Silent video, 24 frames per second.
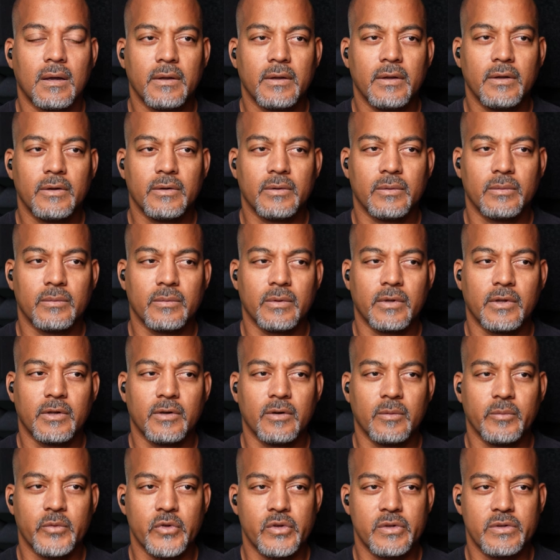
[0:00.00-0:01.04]
You don't
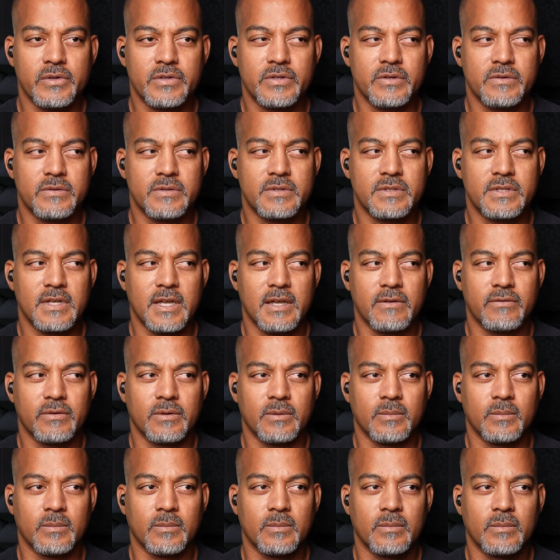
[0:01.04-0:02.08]
kill mutants, you save
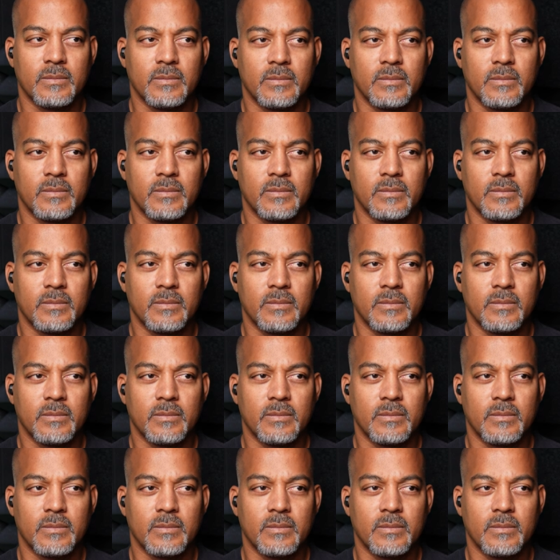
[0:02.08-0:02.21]
them.